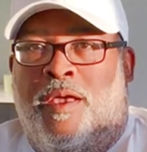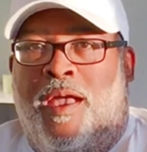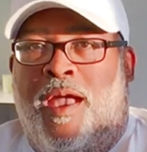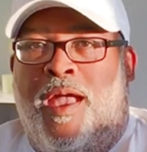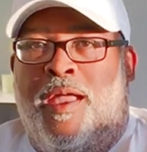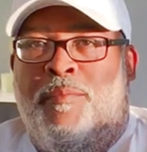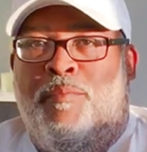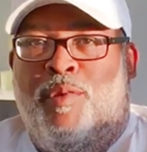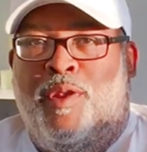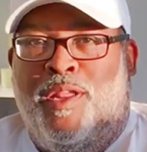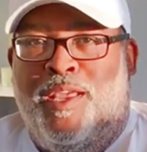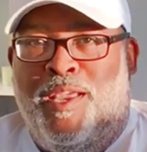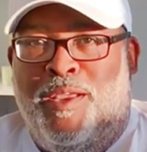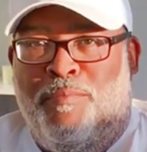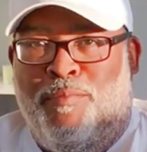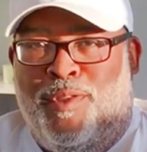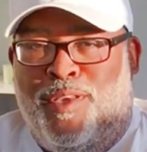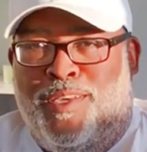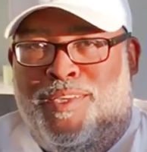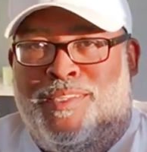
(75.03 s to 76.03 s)
I
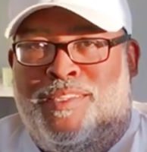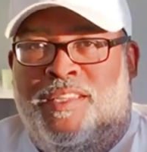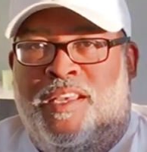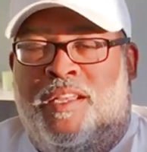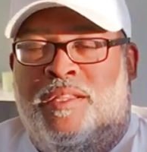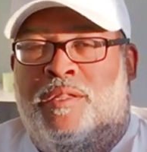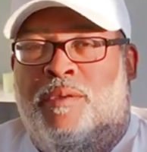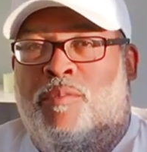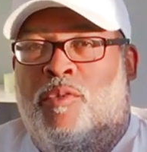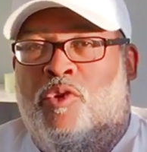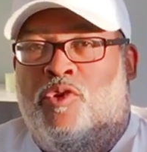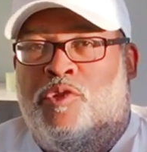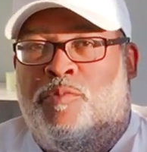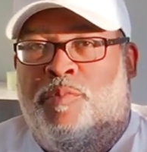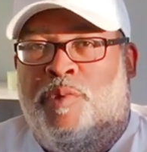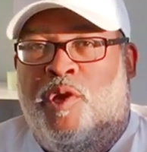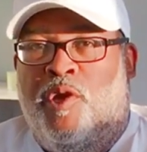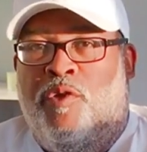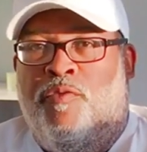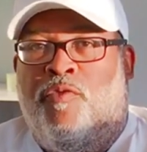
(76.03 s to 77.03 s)
believe this that the
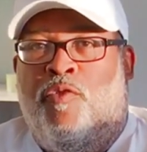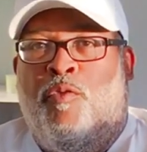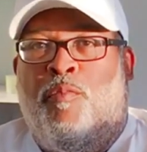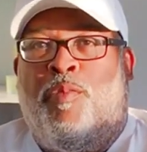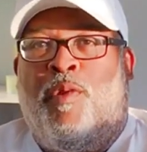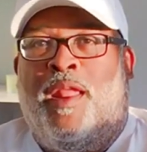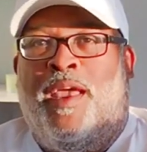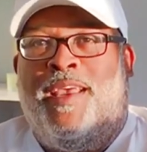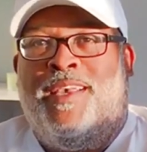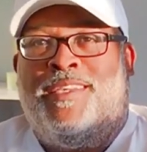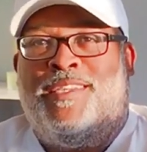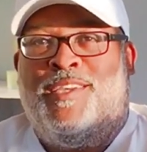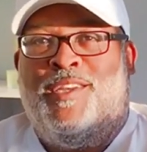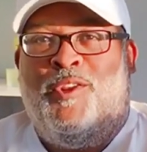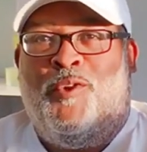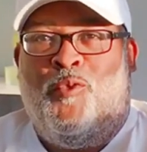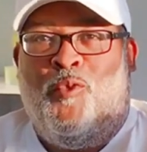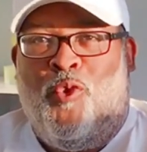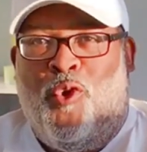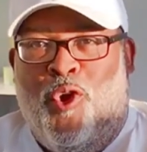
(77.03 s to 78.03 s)
most beautiful place
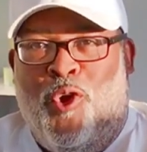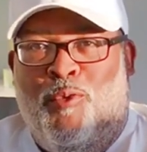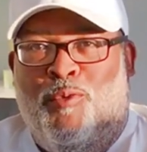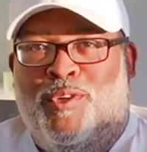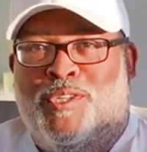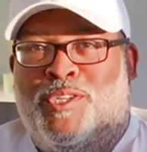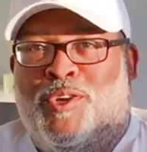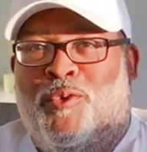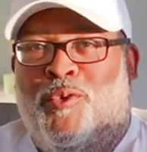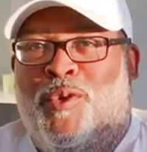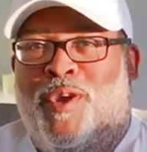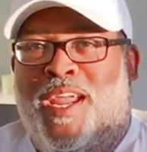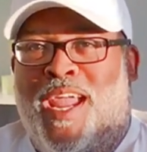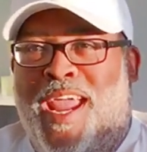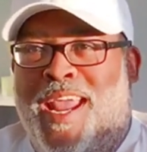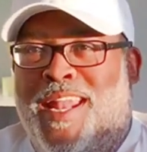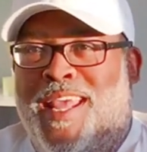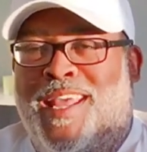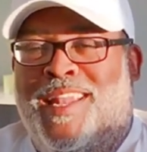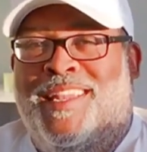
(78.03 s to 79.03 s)
in the world was
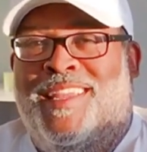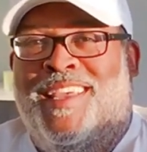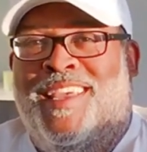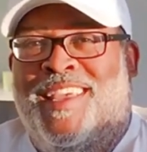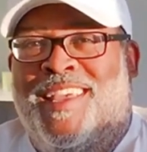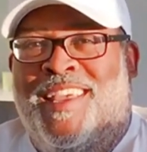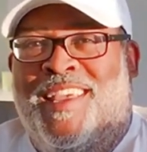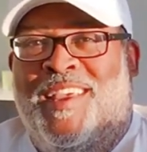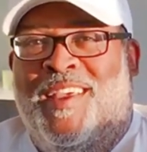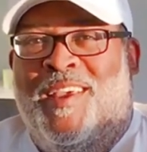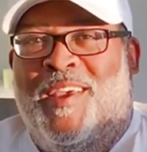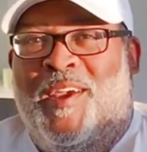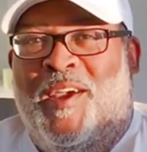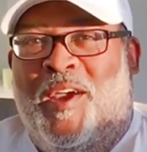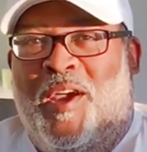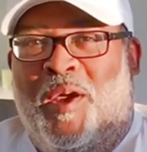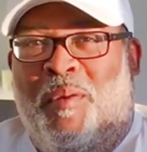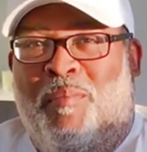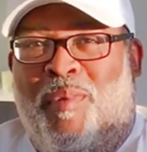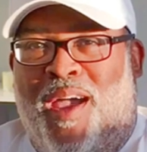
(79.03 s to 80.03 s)
created
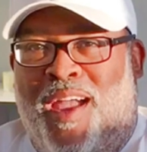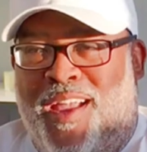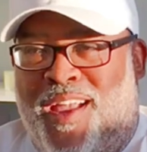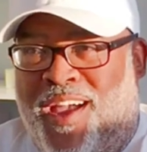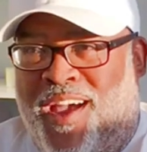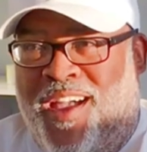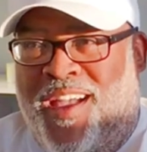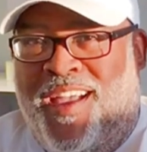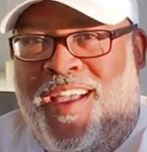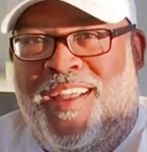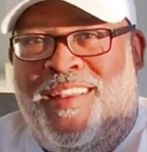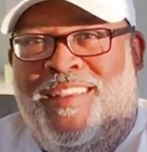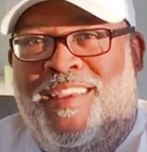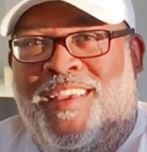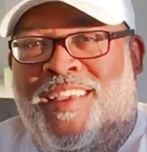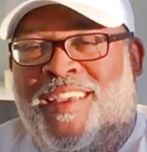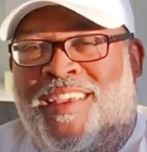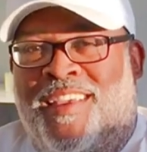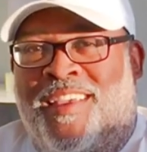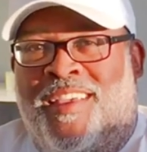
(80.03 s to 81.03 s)
uh, by God,
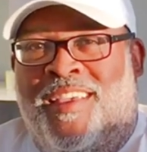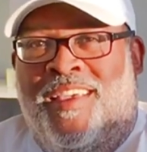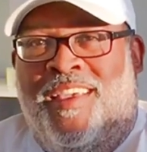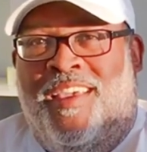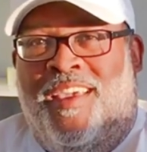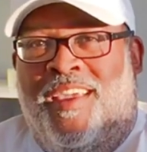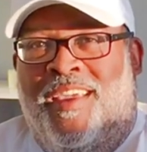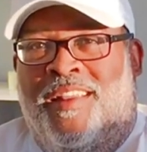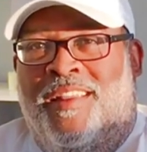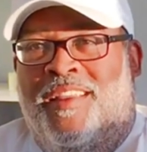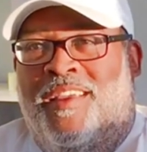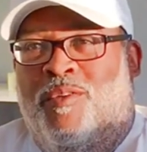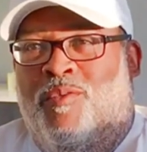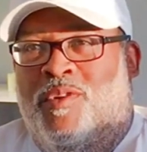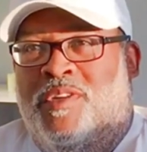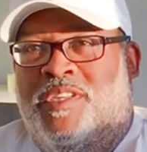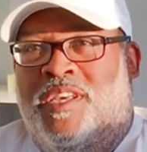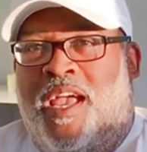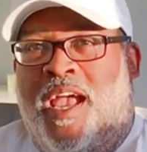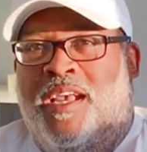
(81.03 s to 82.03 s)
and it
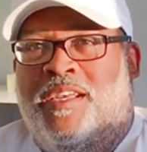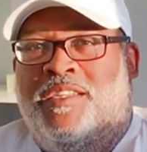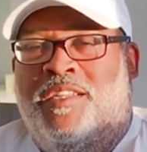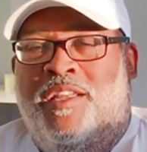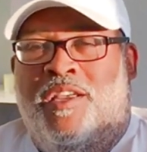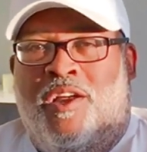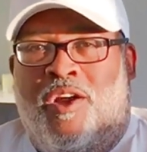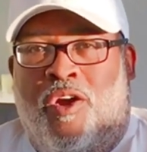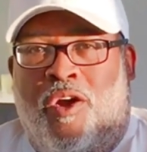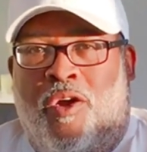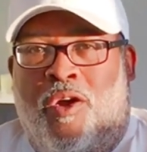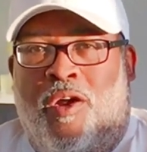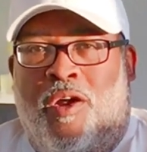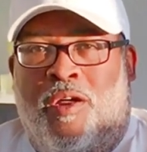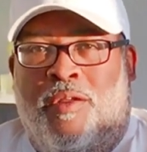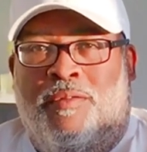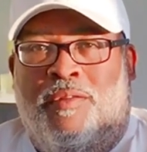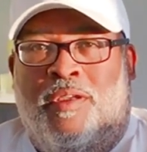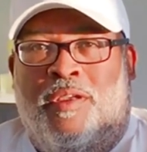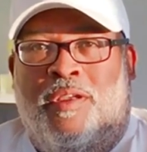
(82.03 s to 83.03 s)
was actually
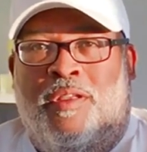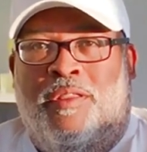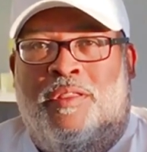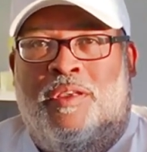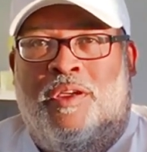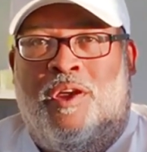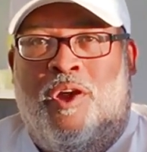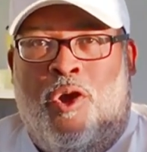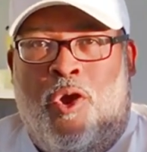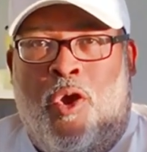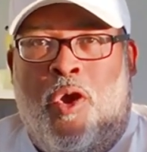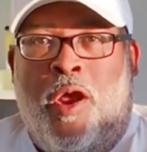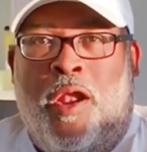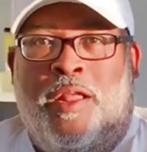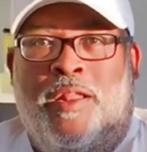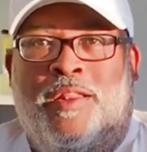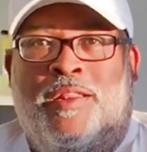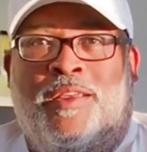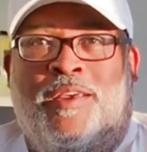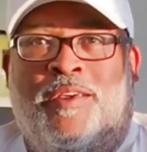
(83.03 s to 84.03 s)
called the
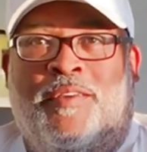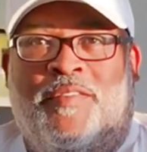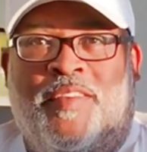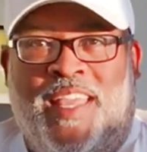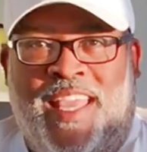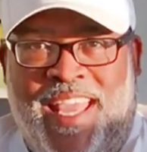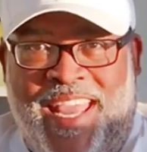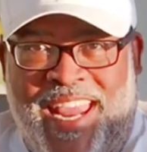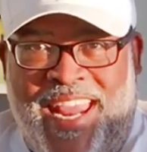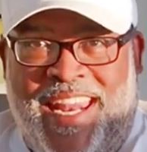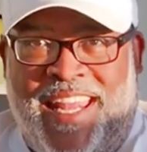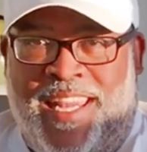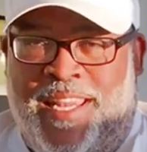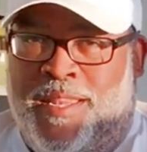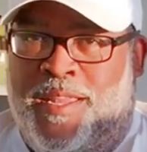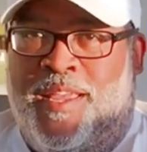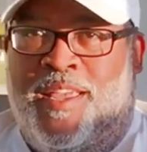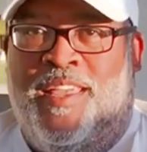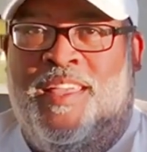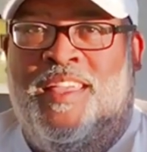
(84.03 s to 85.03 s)
Garden of
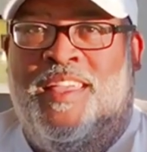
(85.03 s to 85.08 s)
Eden.